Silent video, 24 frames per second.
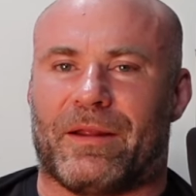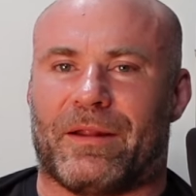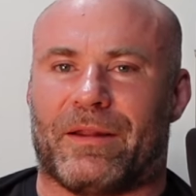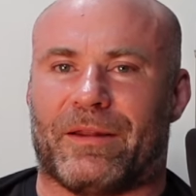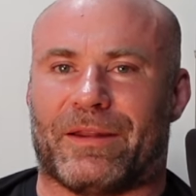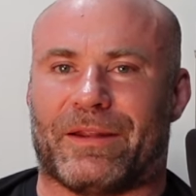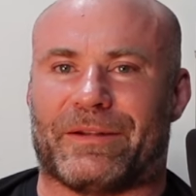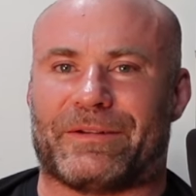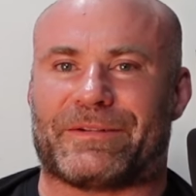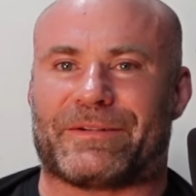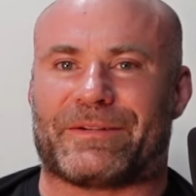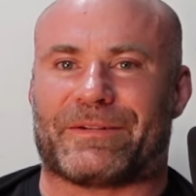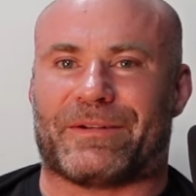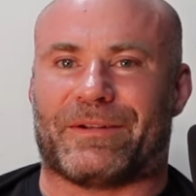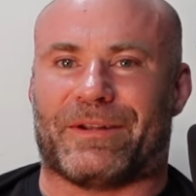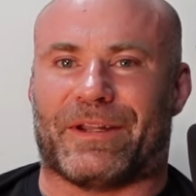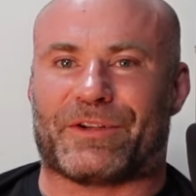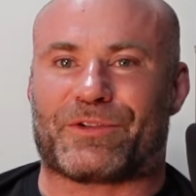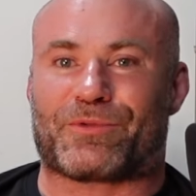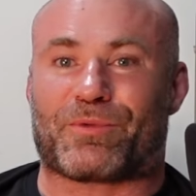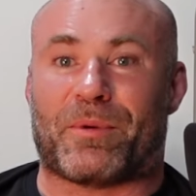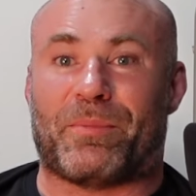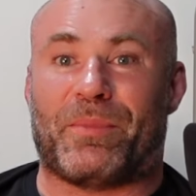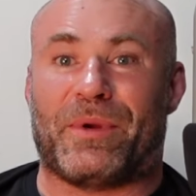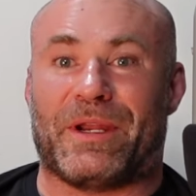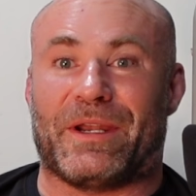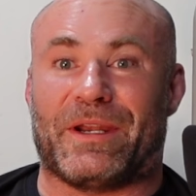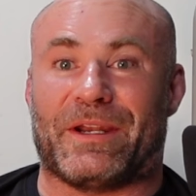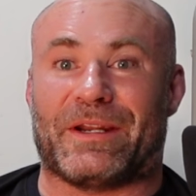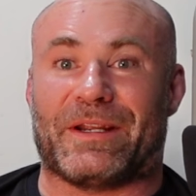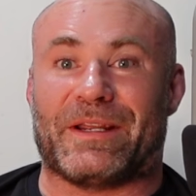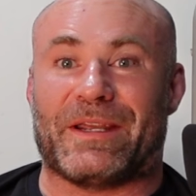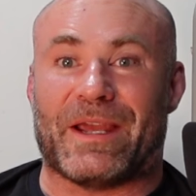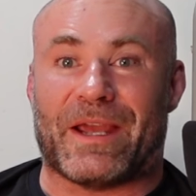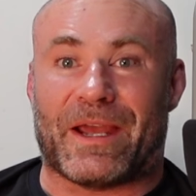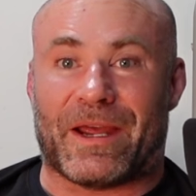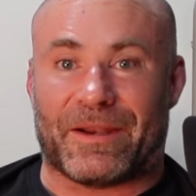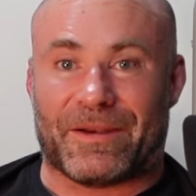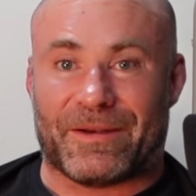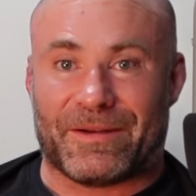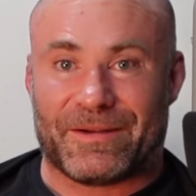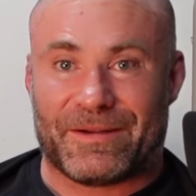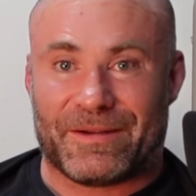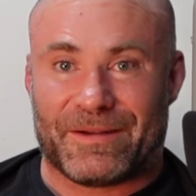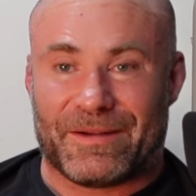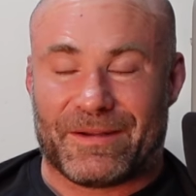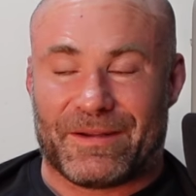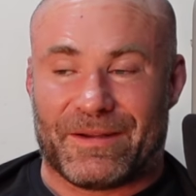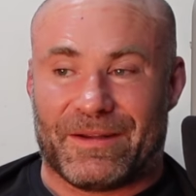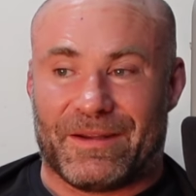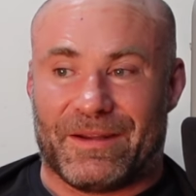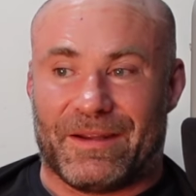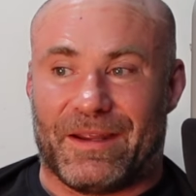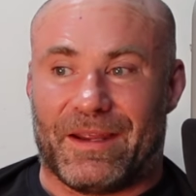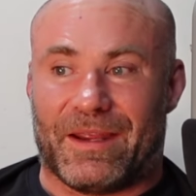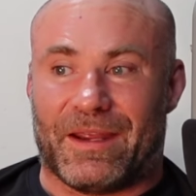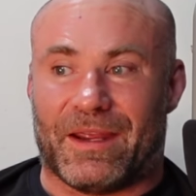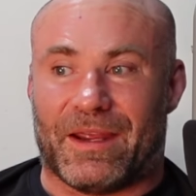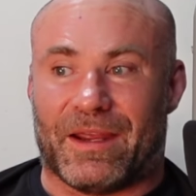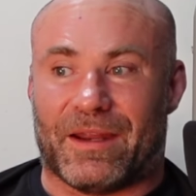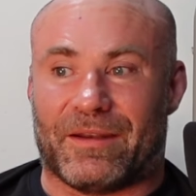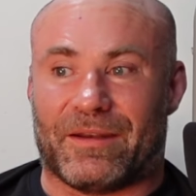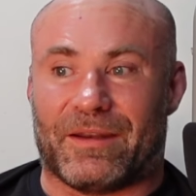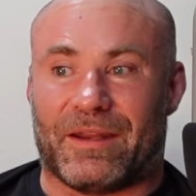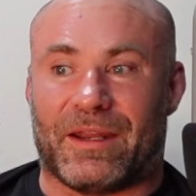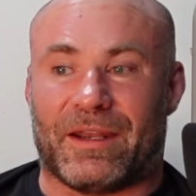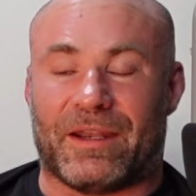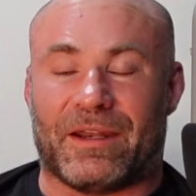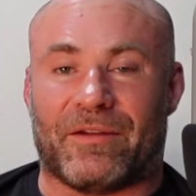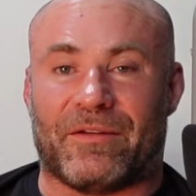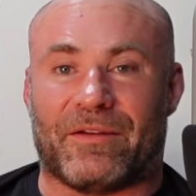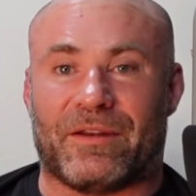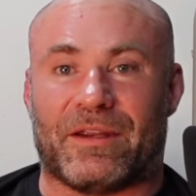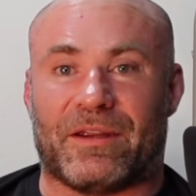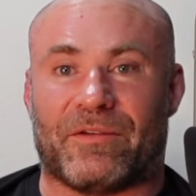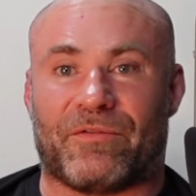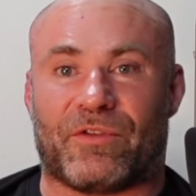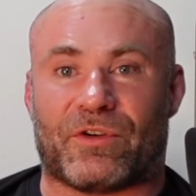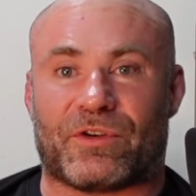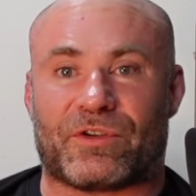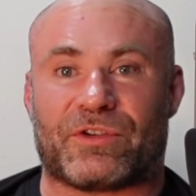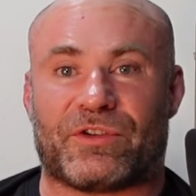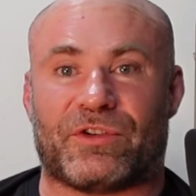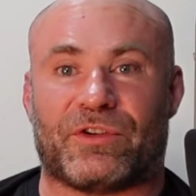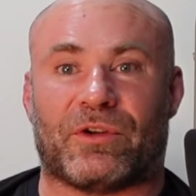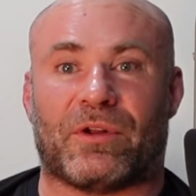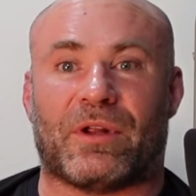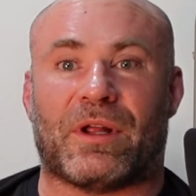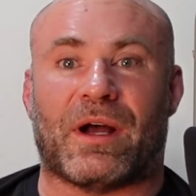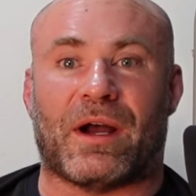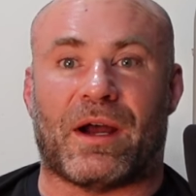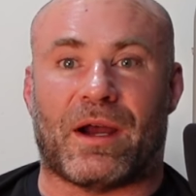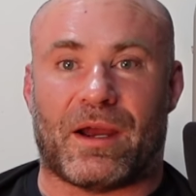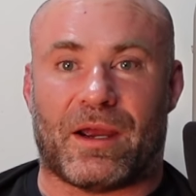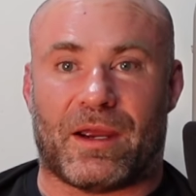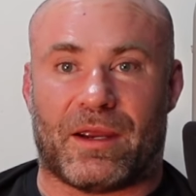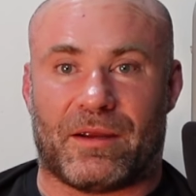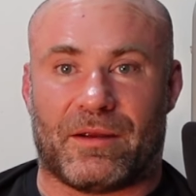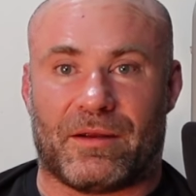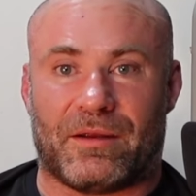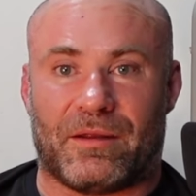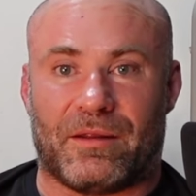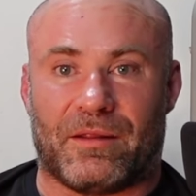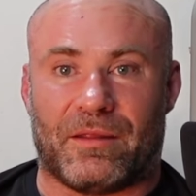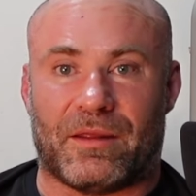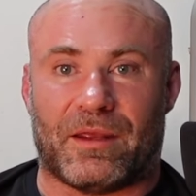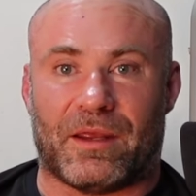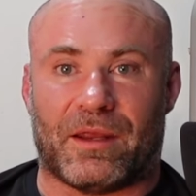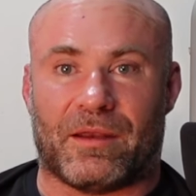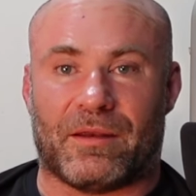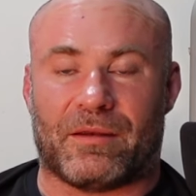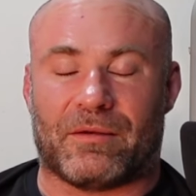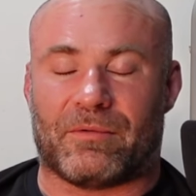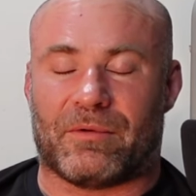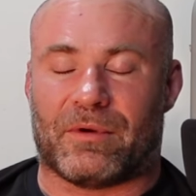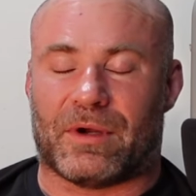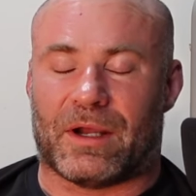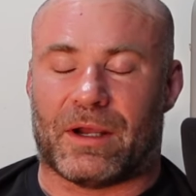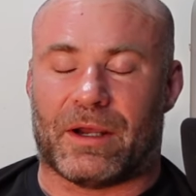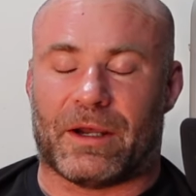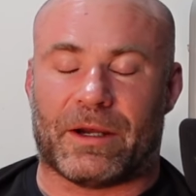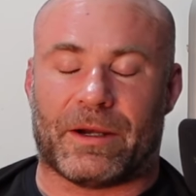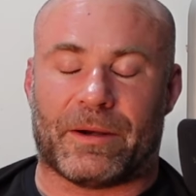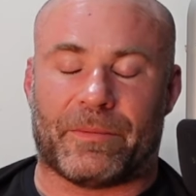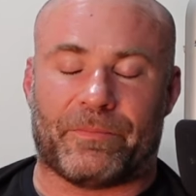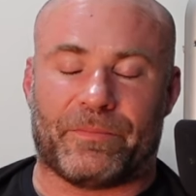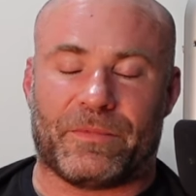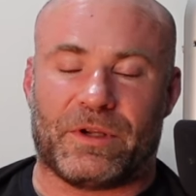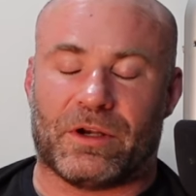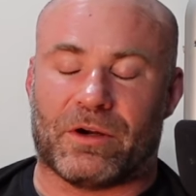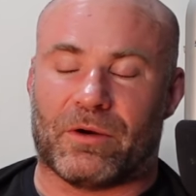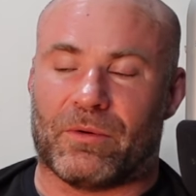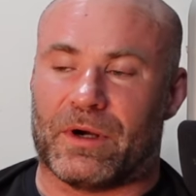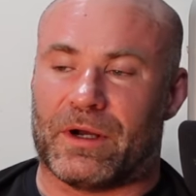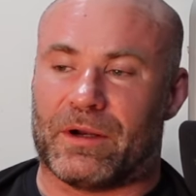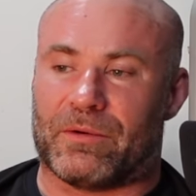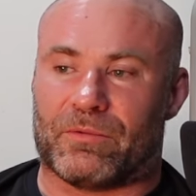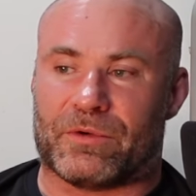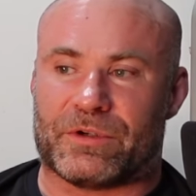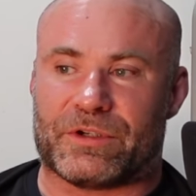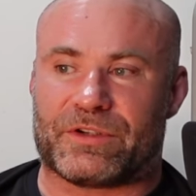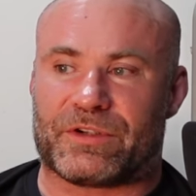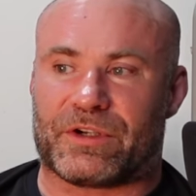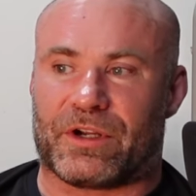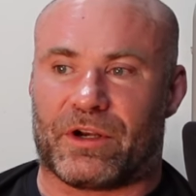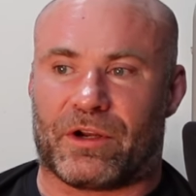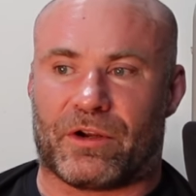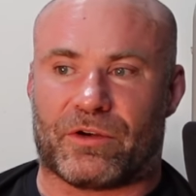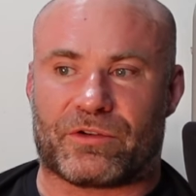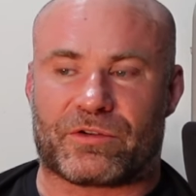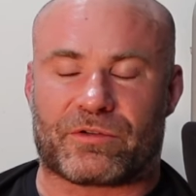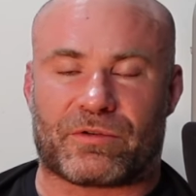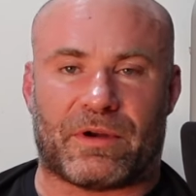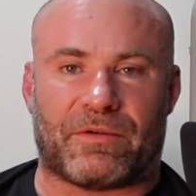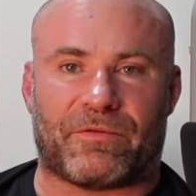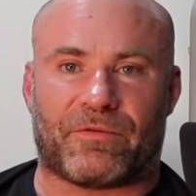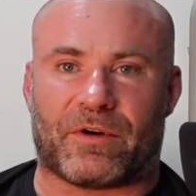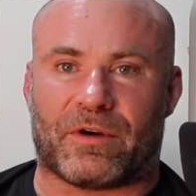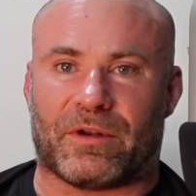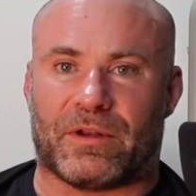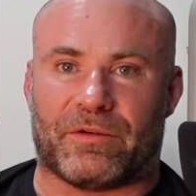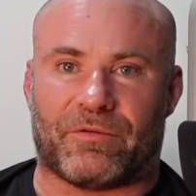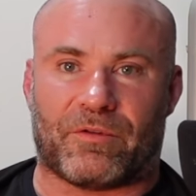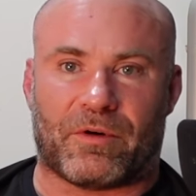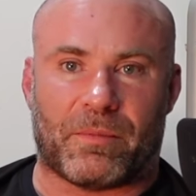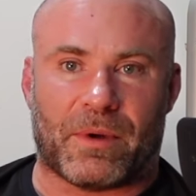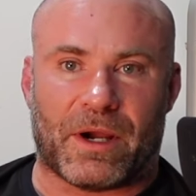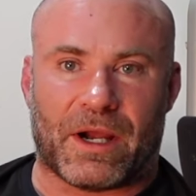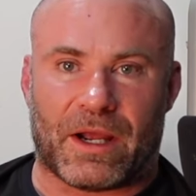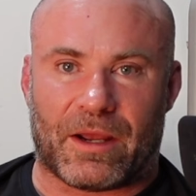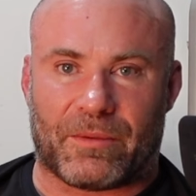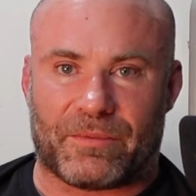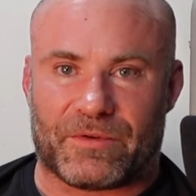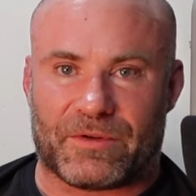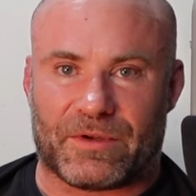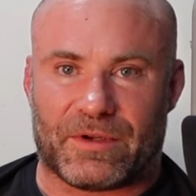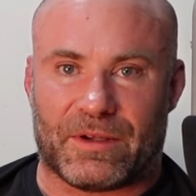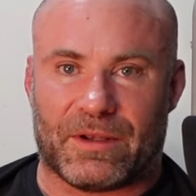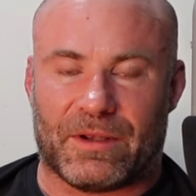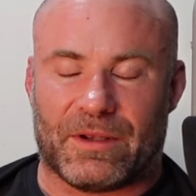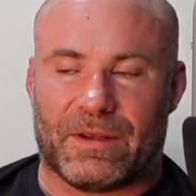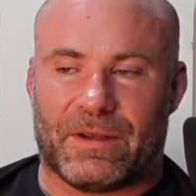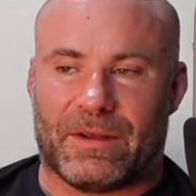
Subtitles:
let's repeat it again. And if they're still high, then you know what, we're just going to go straight for a liver biopsy.